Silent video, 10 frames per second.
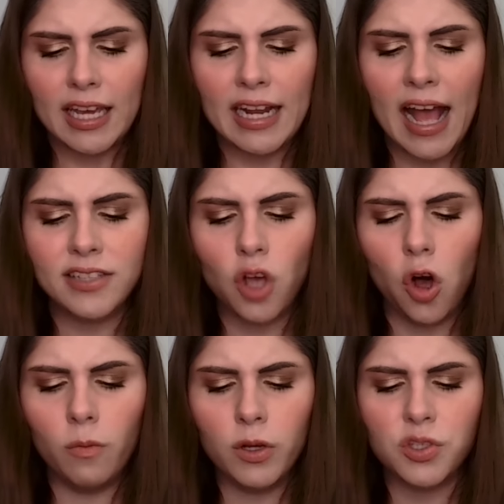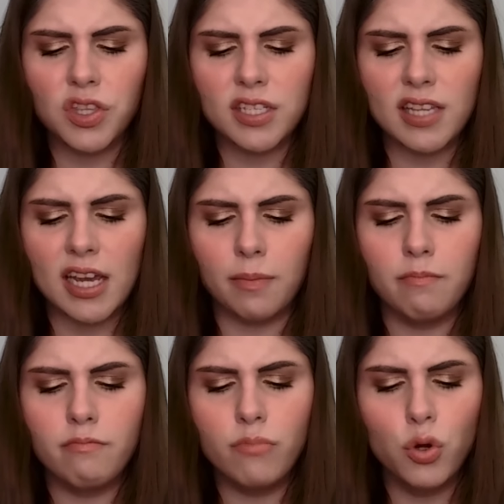It has almost this like
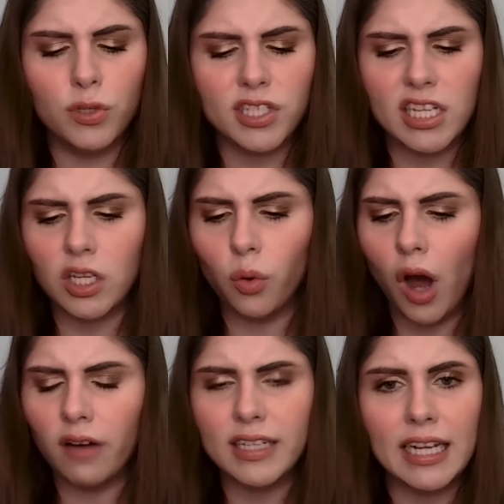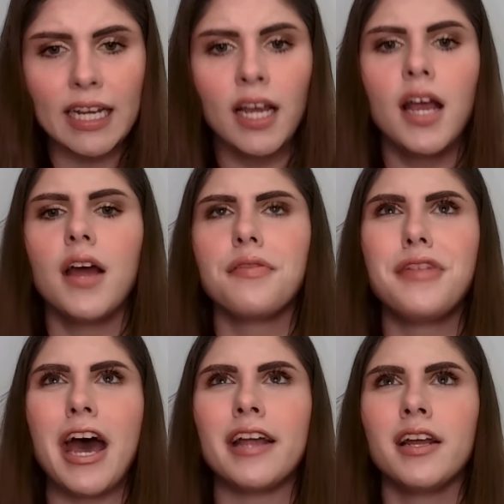moussey quality
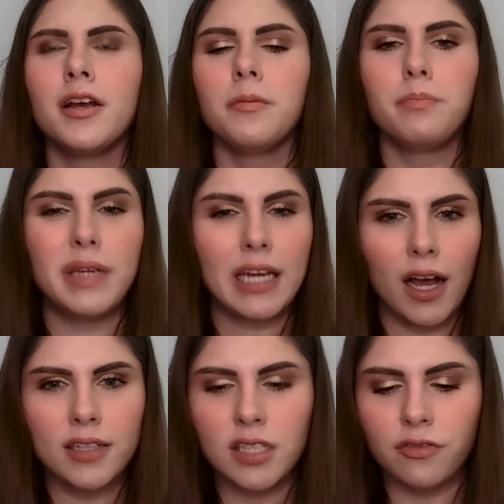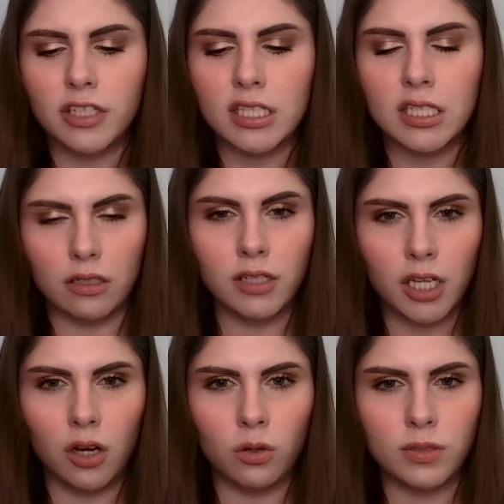that, because of the
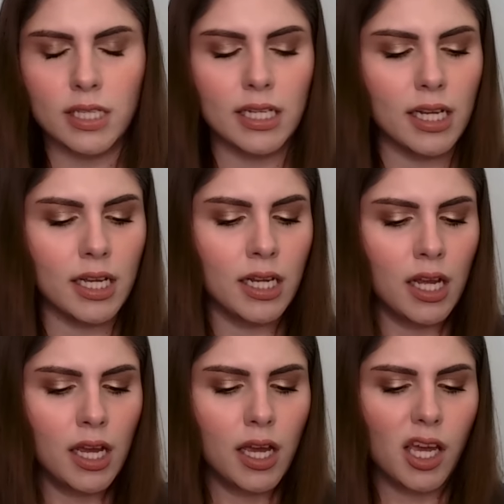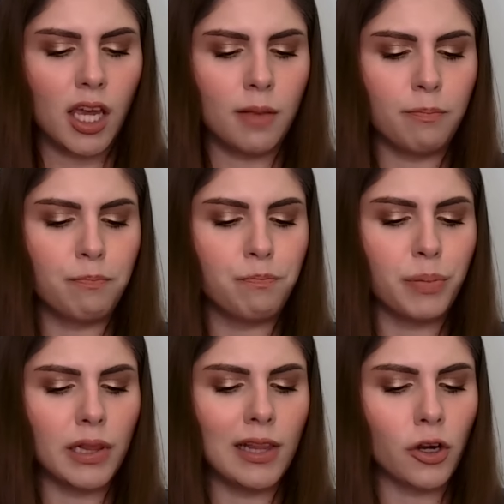silicones in it, it
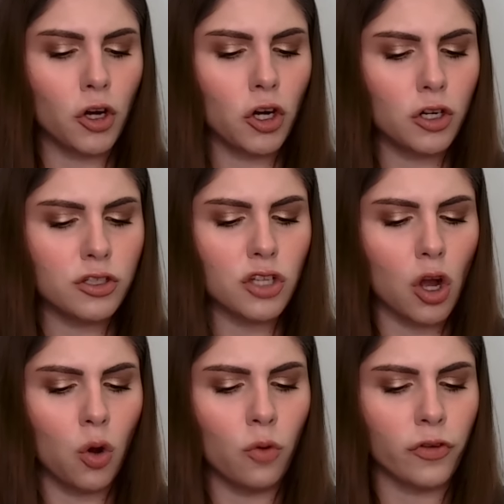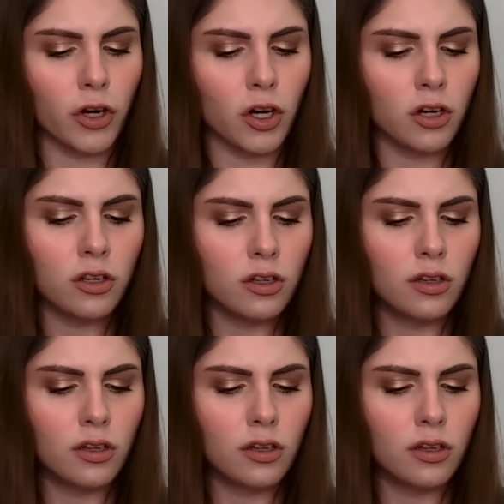blurs over